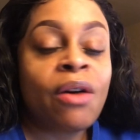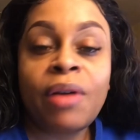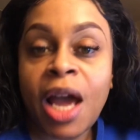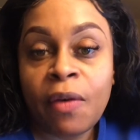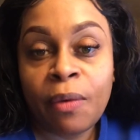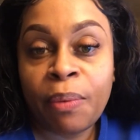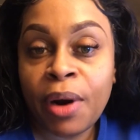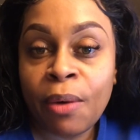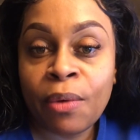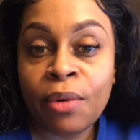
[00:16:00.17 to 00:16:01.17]
have a
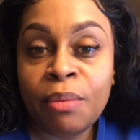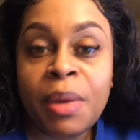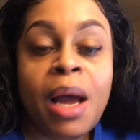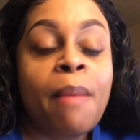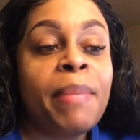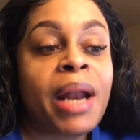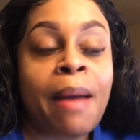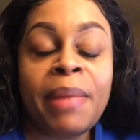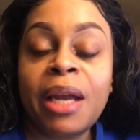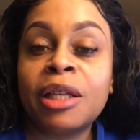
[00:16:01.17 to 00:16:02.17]
prayer room, but I
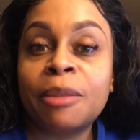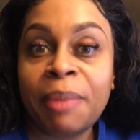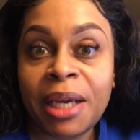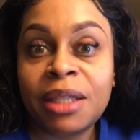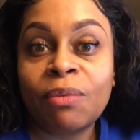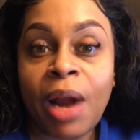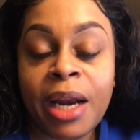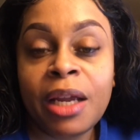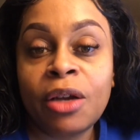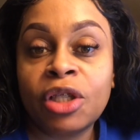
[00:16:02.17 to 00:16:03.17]
made a space right
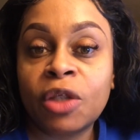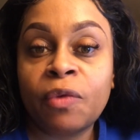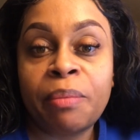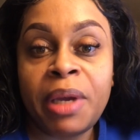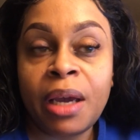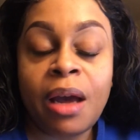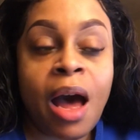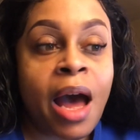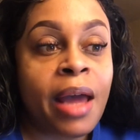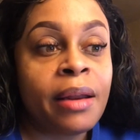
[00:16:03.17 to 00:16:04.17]
in here just for me and
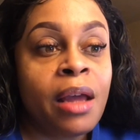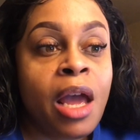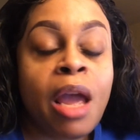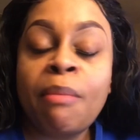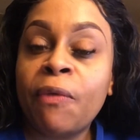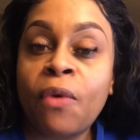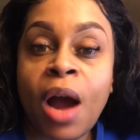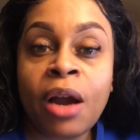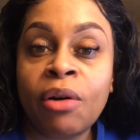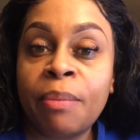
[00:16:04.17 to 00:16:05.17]
God. And before
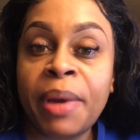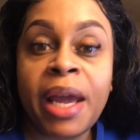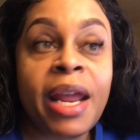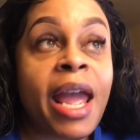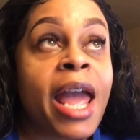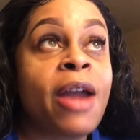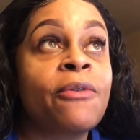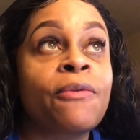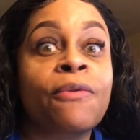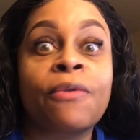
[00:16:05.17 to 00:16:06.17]
I go to bed
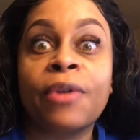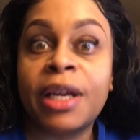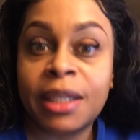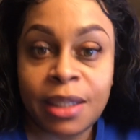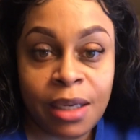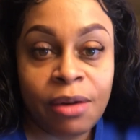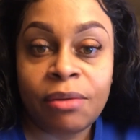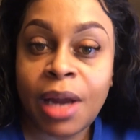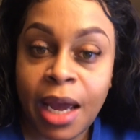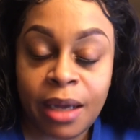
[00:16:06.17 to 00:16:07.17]
every single
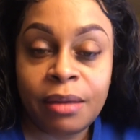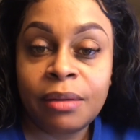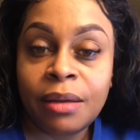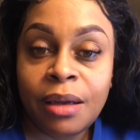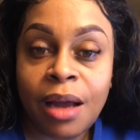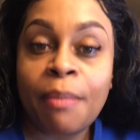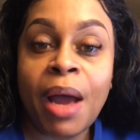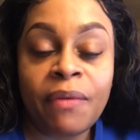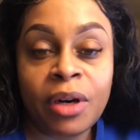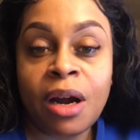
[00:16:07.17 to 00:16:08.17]
night, I'm
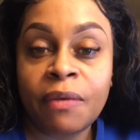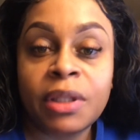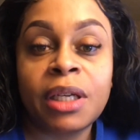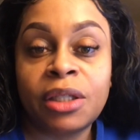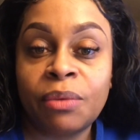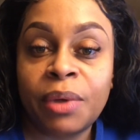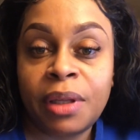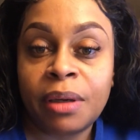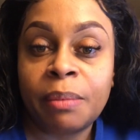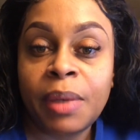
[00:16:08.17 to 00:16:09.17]
having a conversation with him.